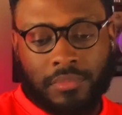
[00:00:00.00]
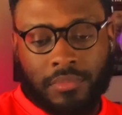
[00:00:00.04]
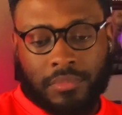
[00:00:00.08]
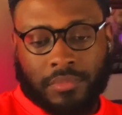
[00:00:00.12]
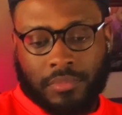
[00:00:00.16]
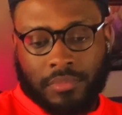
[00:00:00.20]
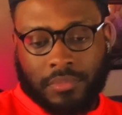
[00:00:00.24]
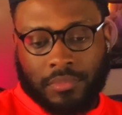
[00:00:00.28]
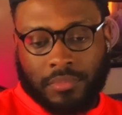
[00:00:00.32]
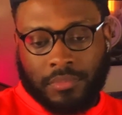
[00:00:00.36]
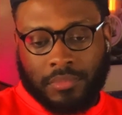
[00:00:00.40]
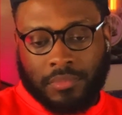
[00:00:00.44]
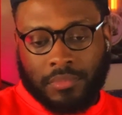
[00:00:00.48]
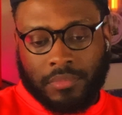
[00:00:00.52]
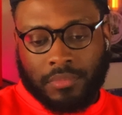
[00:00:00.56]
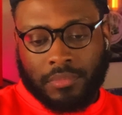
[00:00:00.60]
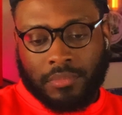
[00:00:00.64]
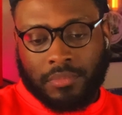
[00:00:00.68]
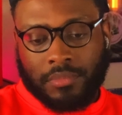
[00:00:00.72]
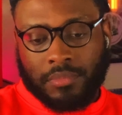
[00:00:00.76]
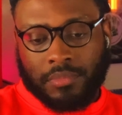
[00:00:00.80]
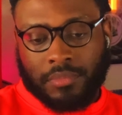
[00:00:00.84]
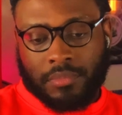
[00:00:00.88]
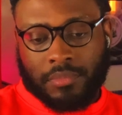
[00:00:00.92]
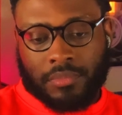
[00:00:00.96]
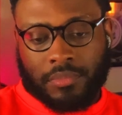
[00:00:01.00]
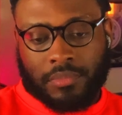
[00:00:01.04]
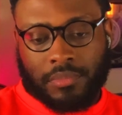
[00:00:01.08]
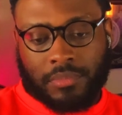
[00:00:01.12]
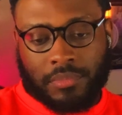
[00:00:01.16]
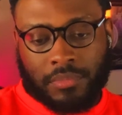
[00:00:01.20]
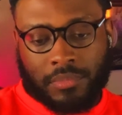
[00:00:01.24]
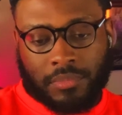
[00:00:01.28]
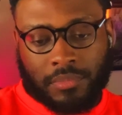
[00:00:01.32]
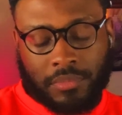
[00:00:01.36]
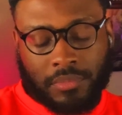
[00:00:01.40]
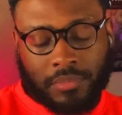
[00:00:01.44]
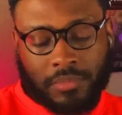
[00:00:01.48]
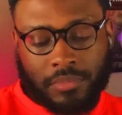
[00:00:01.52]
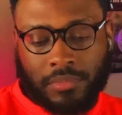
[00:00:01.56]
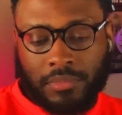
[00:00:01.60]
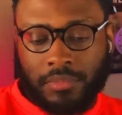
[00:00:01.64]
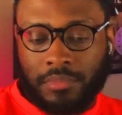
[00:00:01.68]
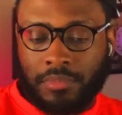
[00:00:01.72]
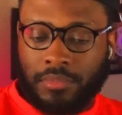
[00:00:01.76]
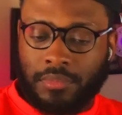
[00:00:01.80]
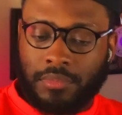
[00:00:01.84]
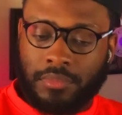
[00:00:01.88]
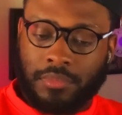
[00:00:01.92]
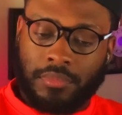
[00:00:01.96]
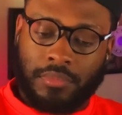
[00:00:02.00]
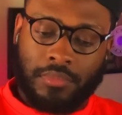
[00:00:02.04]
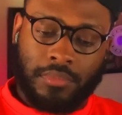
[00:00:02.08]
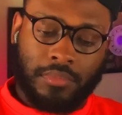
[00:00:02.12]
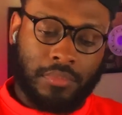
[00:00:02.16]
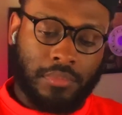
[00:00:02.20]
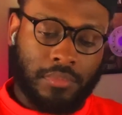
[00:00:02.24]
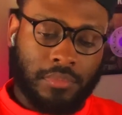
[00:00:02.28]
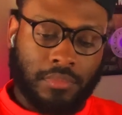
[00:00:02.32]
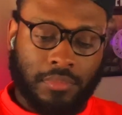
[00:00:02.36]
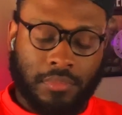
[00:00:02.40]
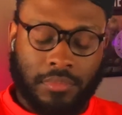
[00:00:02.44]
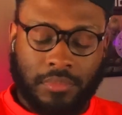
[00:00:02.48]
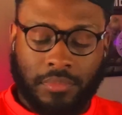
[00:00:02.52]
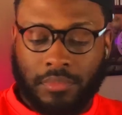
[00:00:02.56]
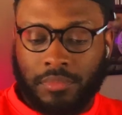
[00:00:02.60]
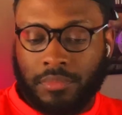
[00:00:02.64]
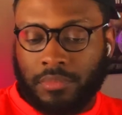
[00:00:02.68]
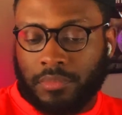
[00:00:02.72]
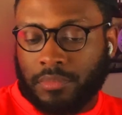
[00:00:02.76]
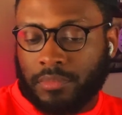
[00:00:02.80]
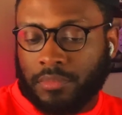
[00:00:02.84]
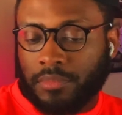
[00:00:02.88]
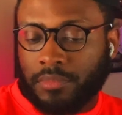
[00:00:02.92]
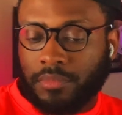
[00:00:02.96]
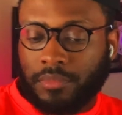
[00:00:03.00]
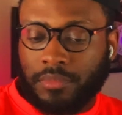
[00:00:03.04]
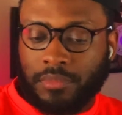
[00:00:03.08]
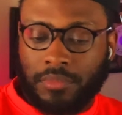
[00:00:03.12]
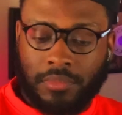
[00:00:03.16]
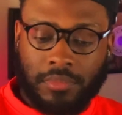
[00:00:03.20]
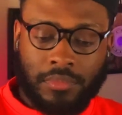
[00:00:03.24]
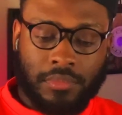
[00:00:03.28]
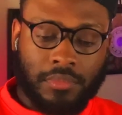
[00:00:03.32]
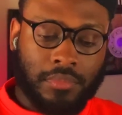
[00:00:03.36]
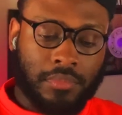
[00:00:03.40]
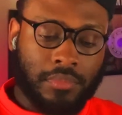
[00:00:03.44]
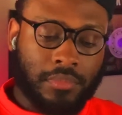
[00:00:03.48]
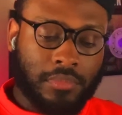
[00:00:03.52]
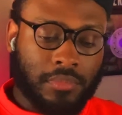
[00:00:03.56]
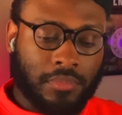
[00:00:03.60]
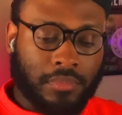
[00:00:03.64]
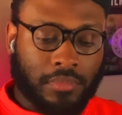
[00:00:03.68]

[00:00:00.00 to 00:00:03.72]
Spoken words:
(no one is talking)